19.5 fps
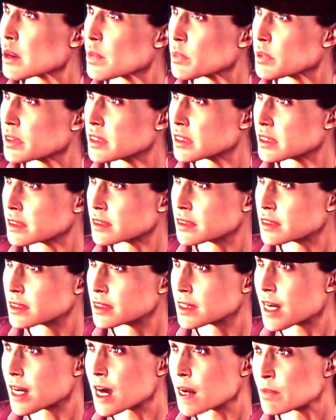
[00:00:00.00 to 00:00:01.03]
are building.
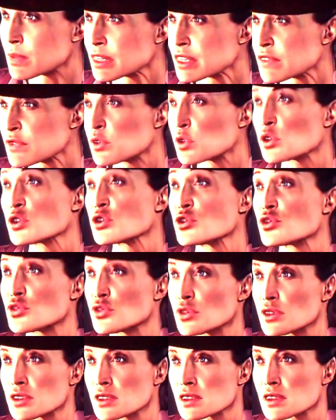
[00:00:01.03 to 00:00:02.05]
I believe your
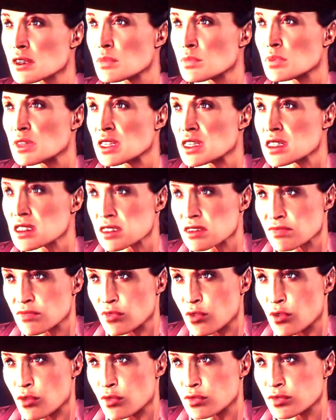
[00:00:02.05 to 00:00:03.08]
insurance company is
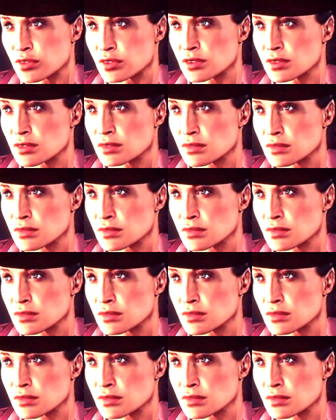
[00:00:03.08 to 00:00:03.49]
involved.